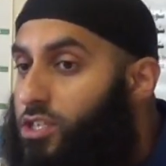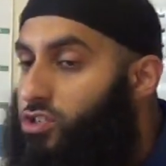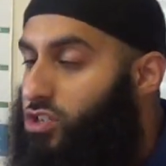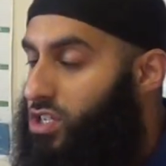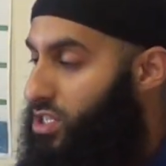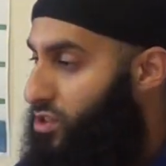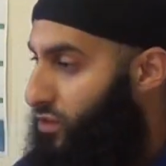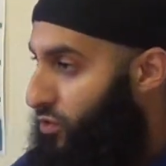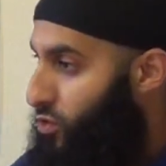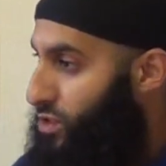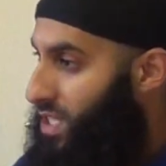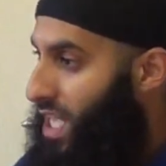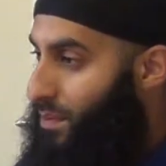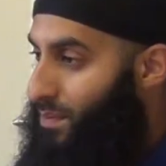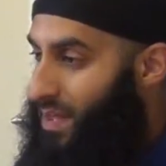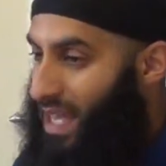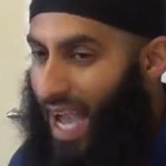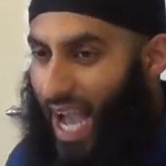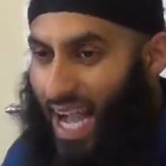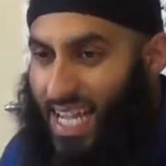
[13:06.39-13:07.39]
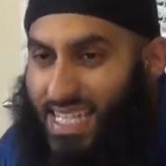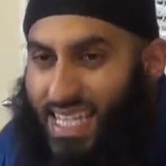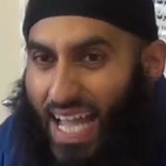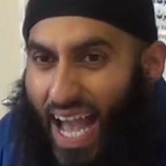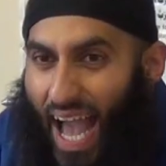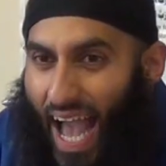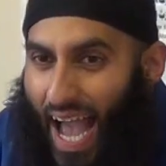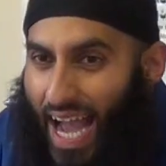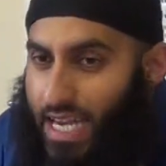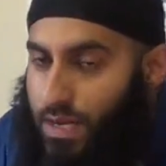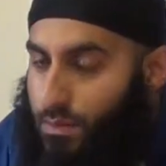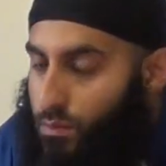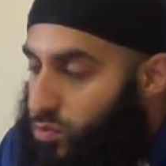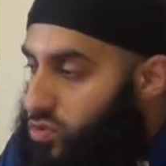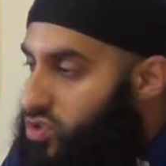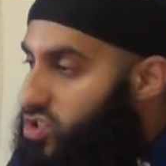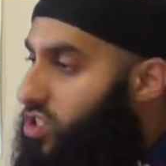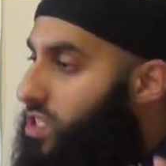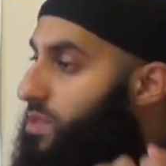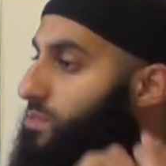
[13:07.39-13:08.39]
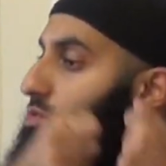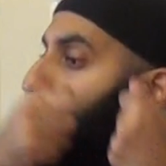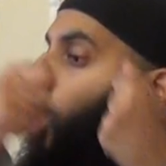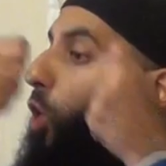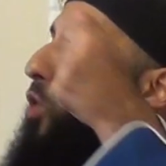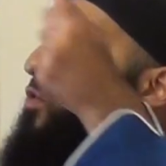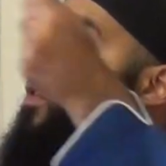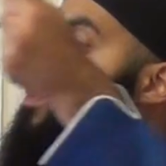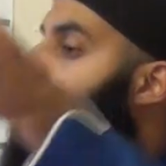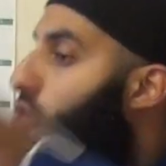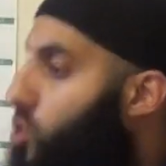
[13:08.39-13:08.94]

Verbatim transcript: the Treaty of Hudaybiyah had to hand Muslims over